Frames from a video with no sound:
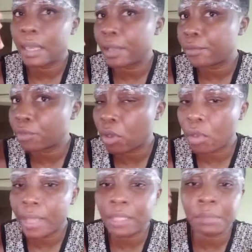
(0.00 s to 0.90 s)

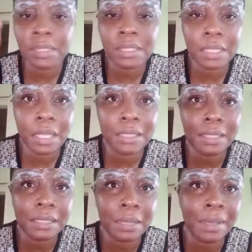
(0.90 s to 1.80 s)
Then
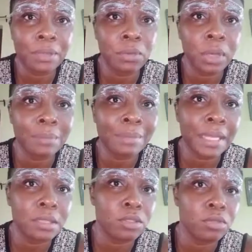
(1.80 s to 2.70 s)

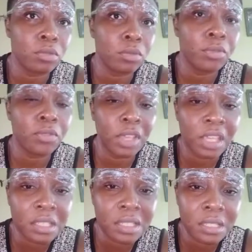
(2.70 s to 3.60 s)
so this is me
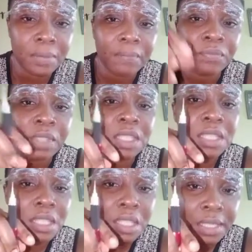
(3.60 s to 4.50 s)
still trying to
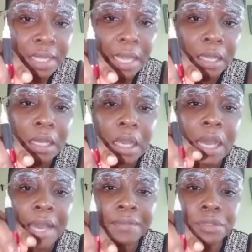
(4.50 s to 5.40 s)
wait for
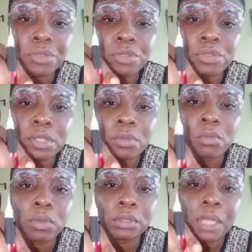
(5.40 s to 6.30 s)

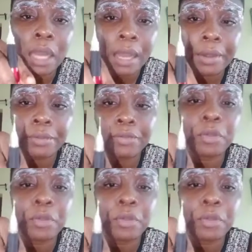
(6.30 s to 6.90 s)
my numbing